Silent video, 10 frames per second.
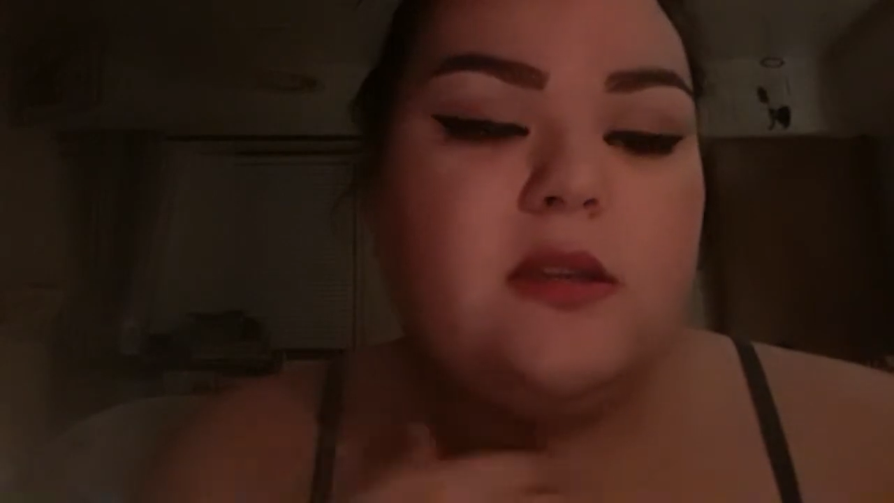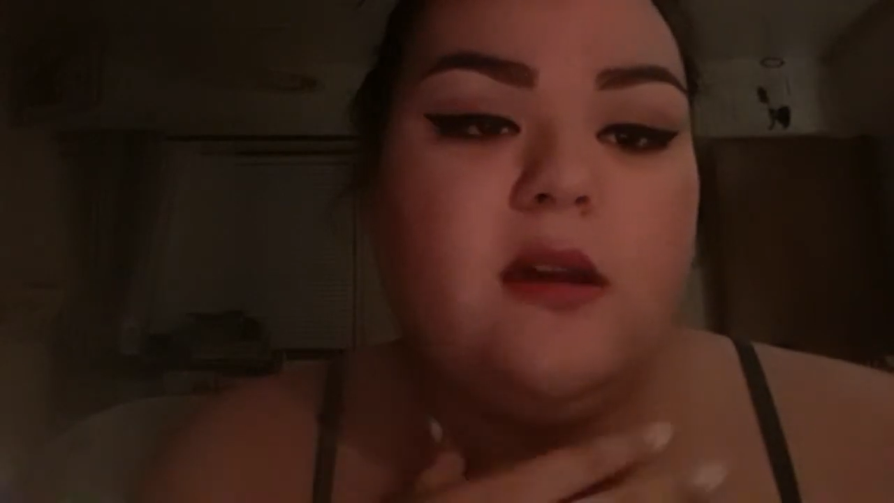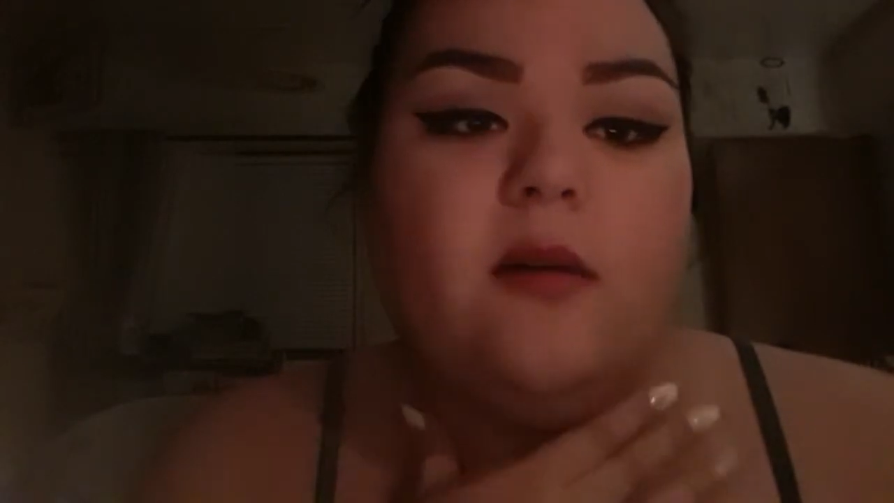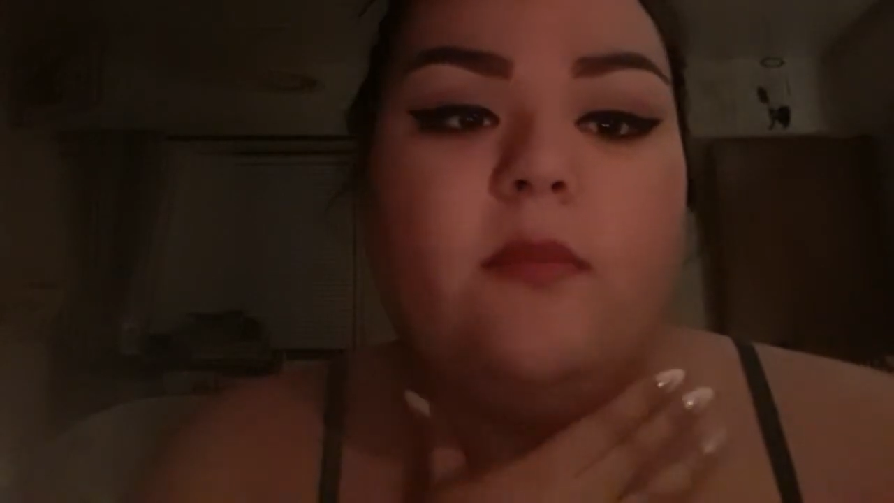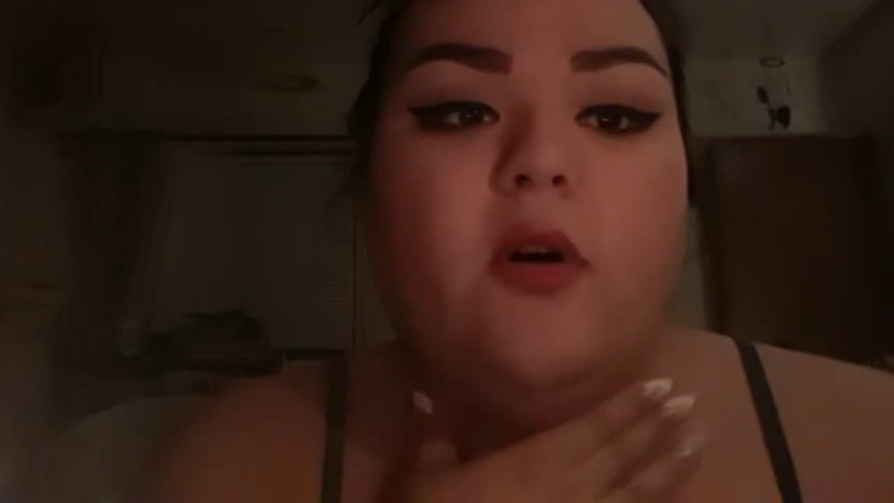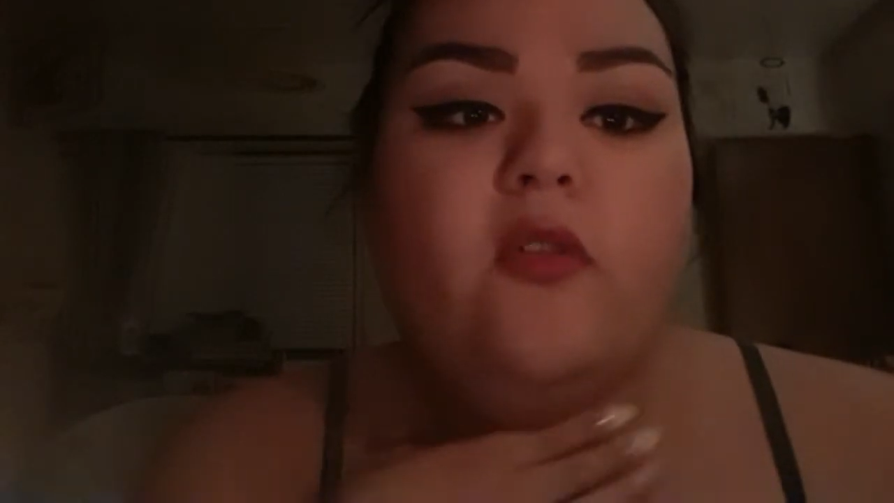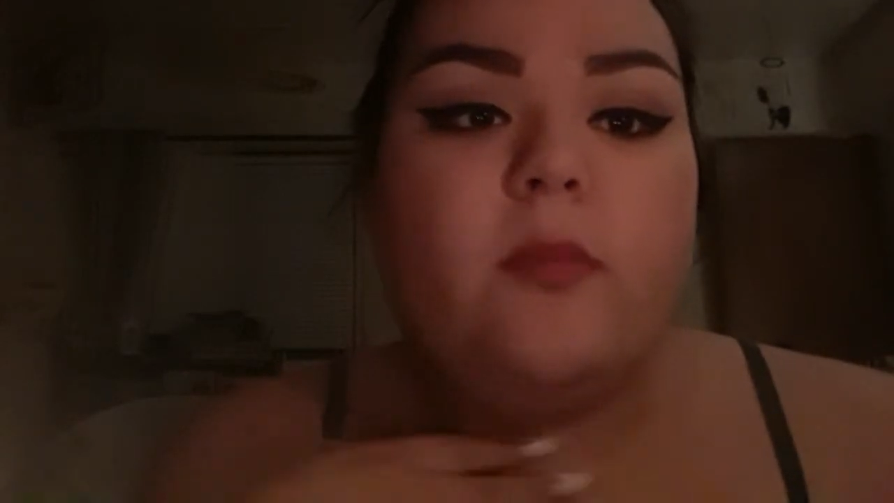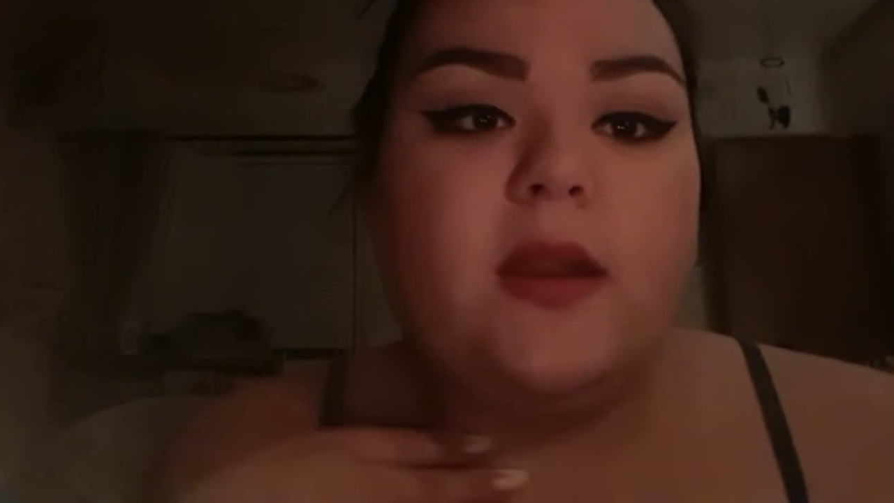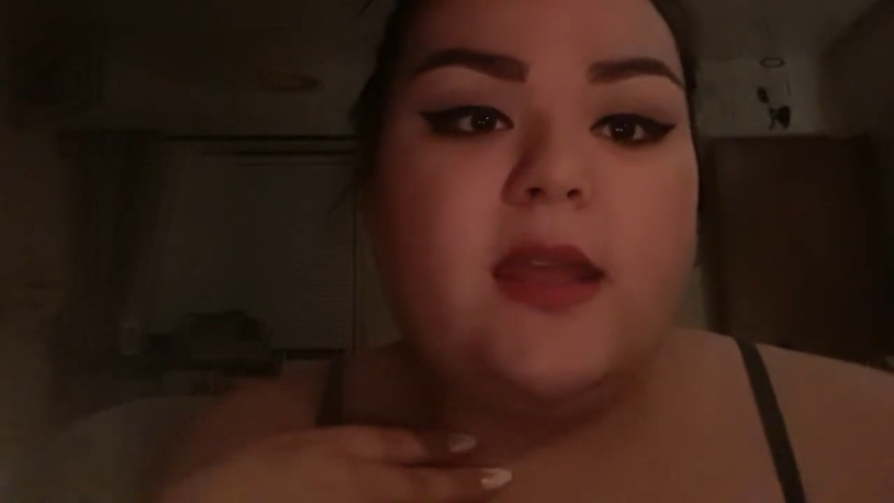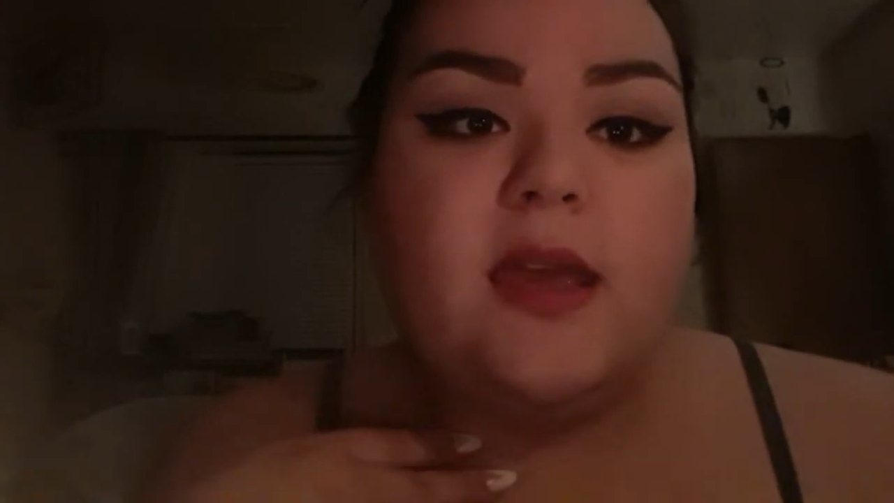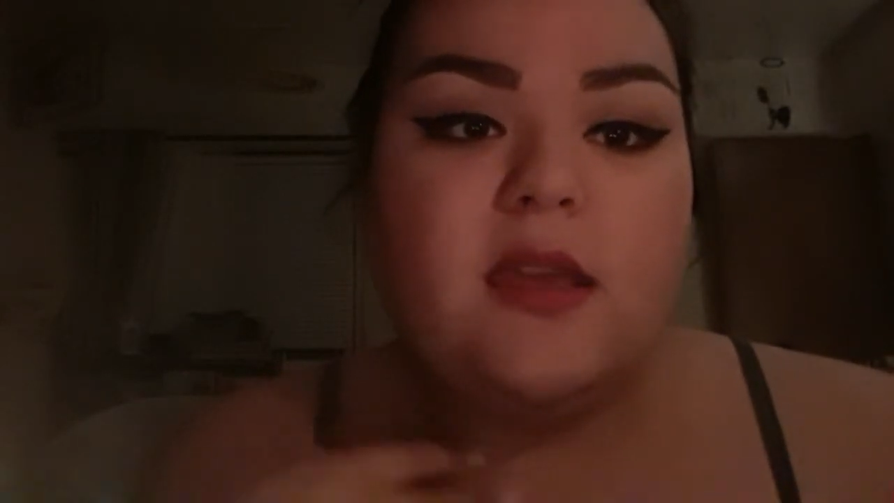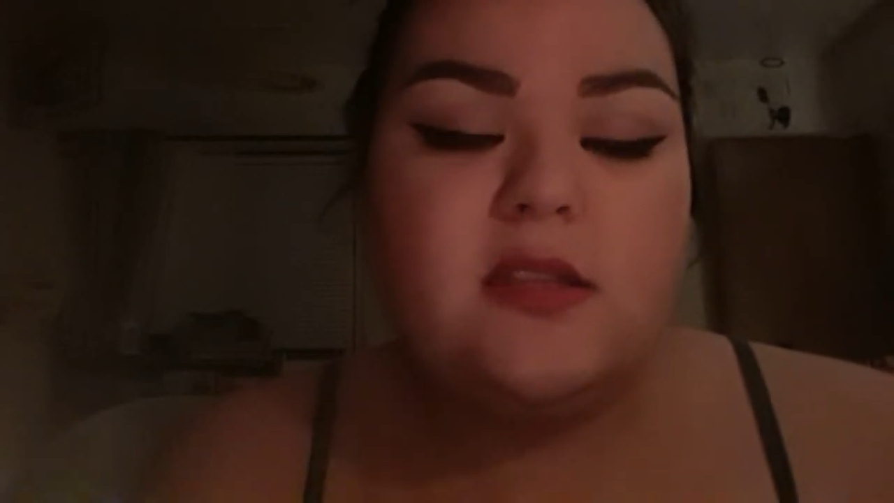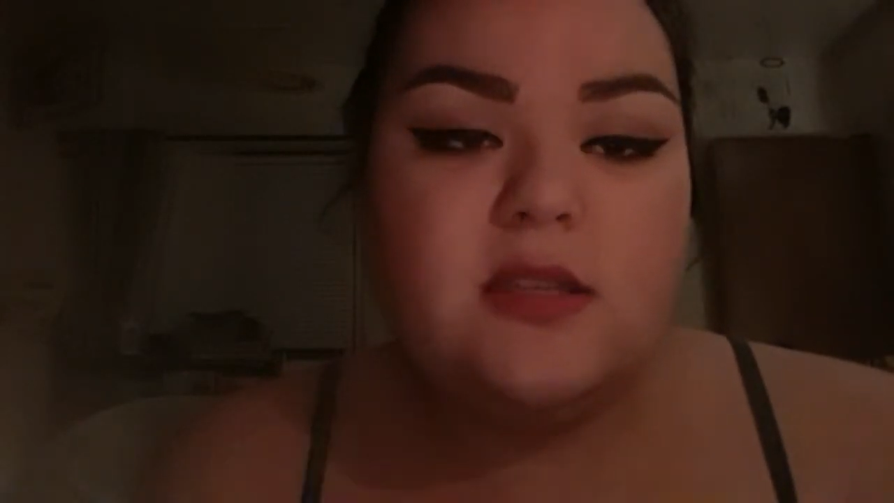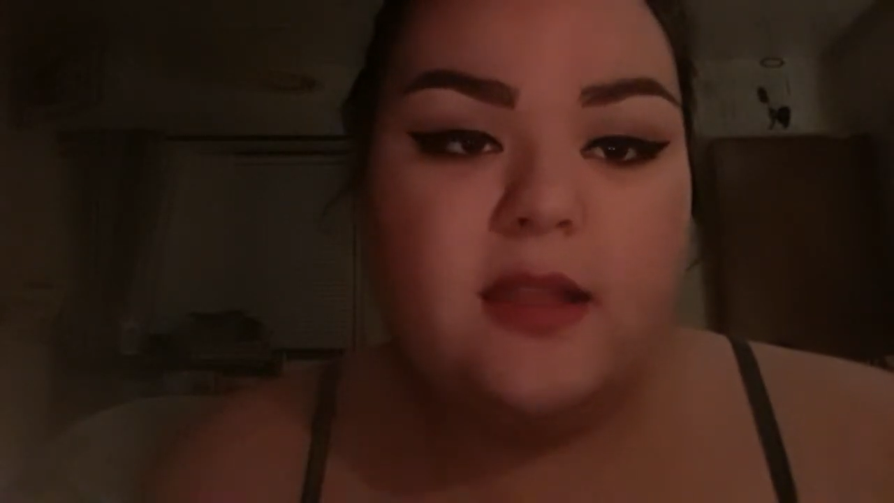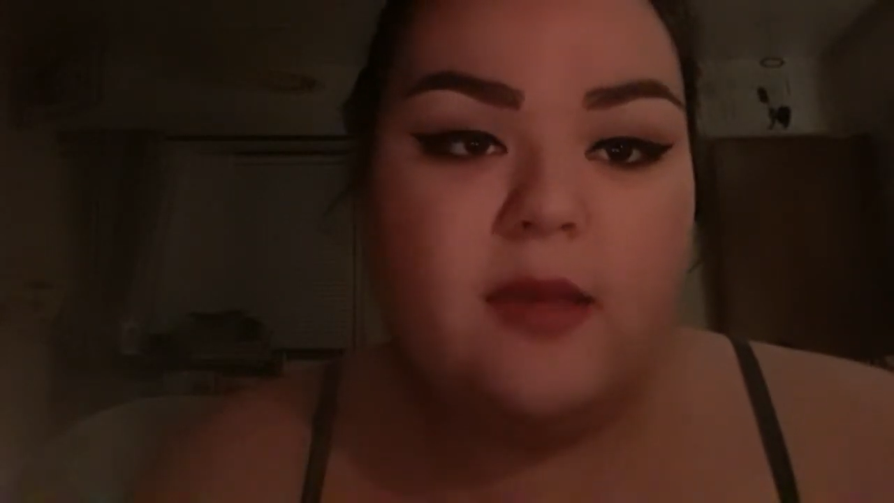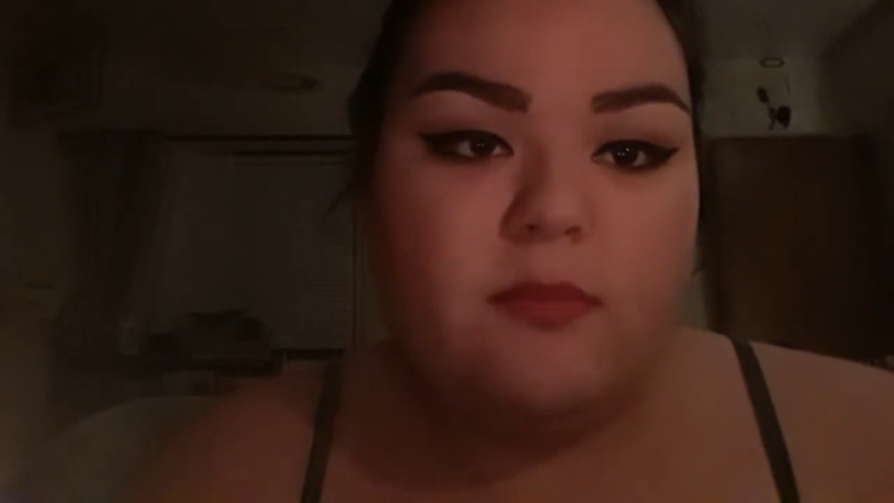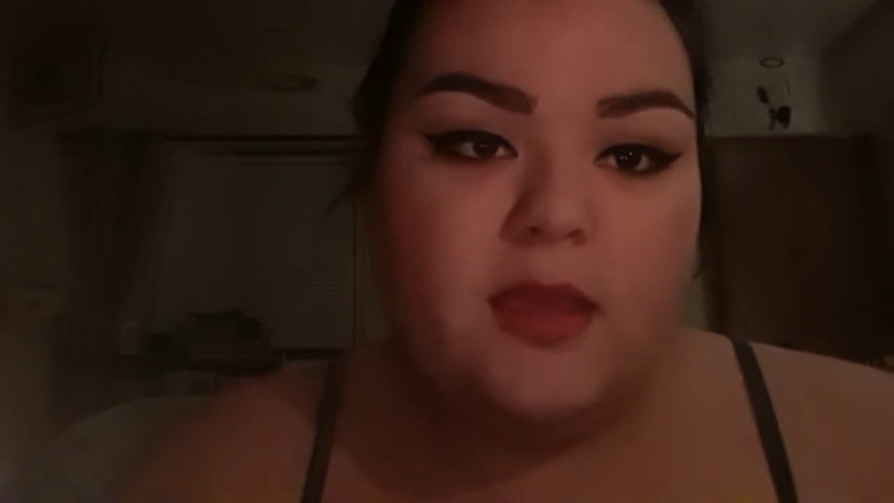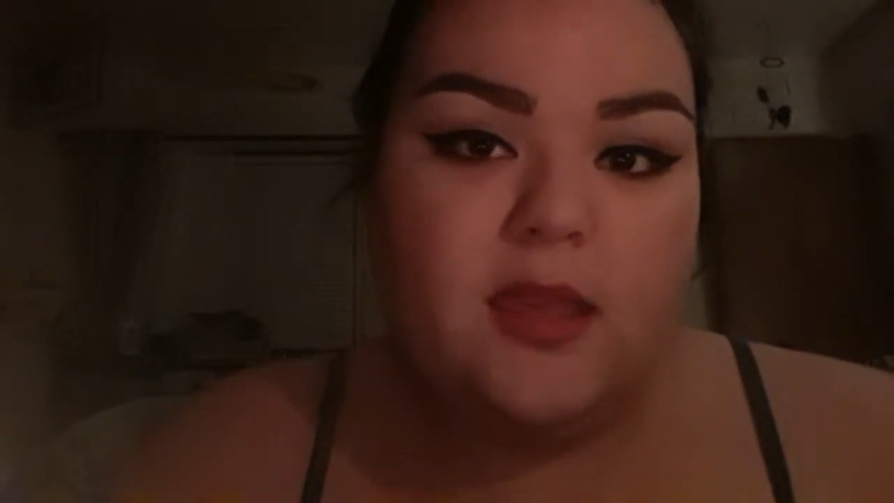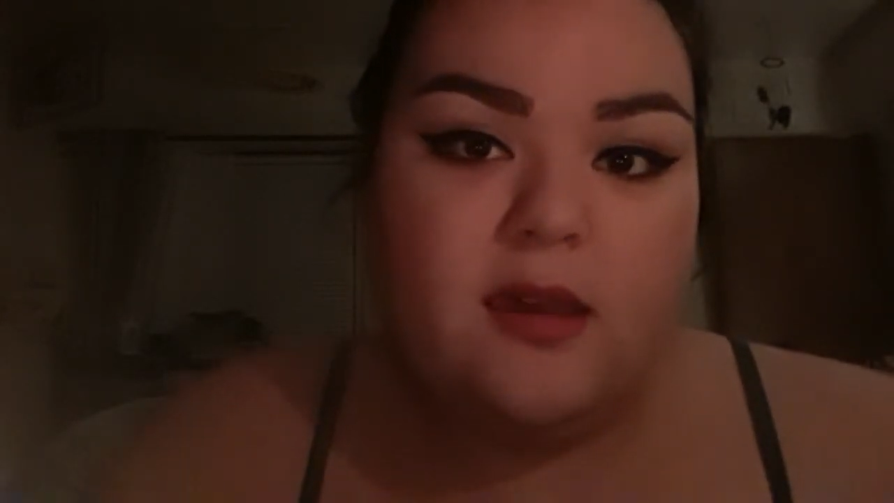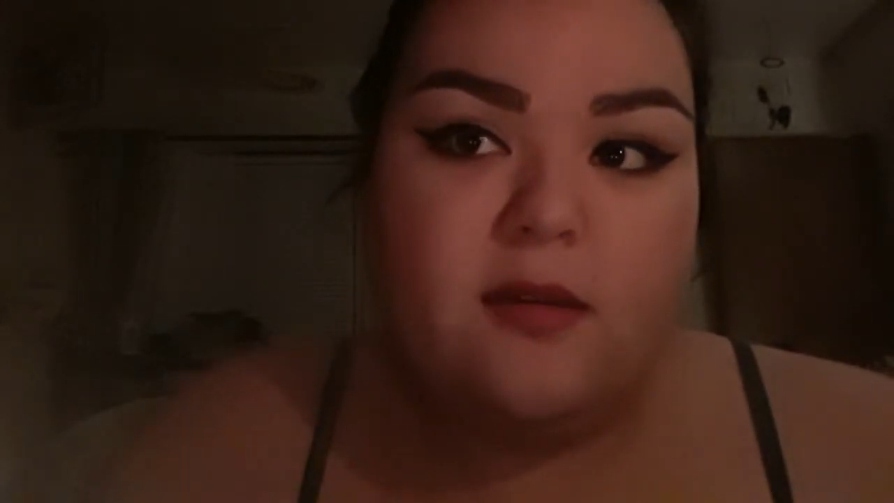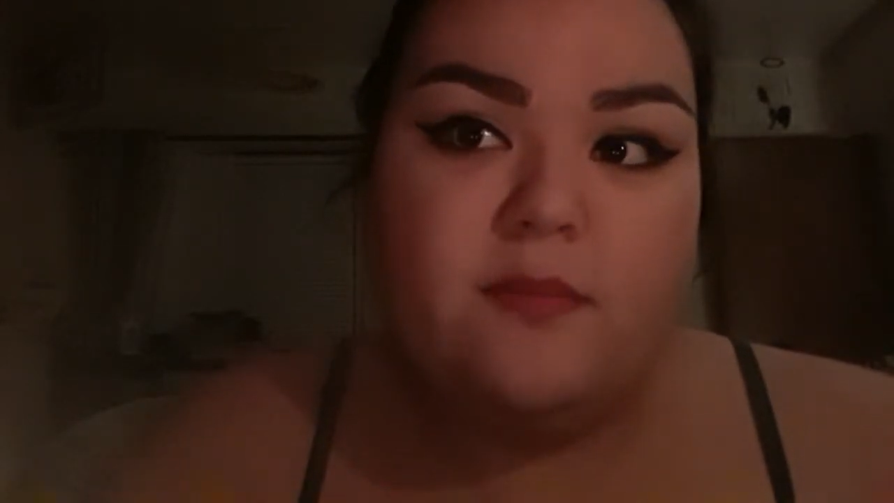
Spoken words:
over my neck, to let me